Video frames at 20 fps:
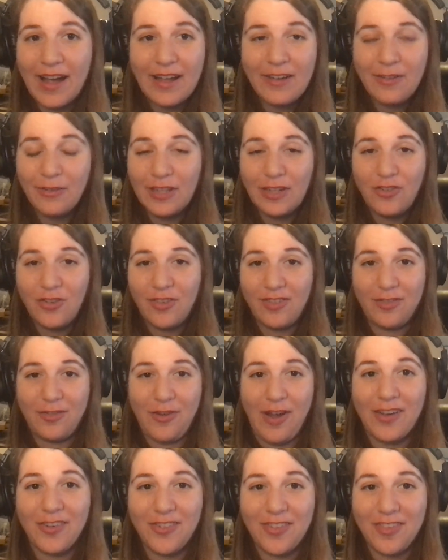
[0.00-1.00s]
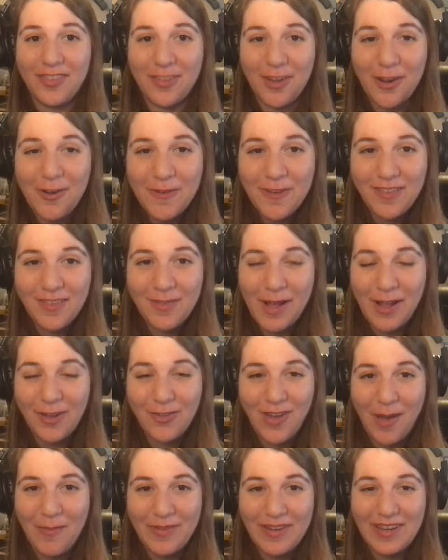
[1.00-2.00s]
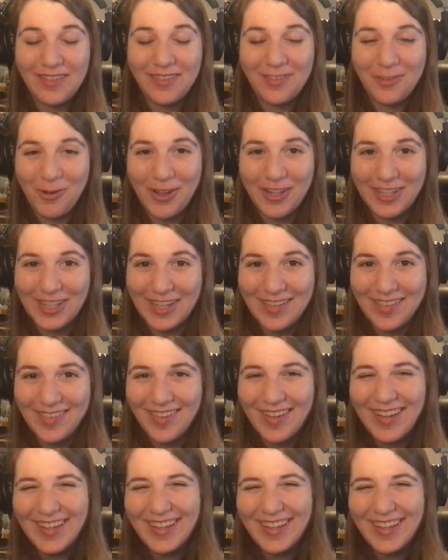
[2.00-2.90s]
I only just scratched the surface about Japanese toilets.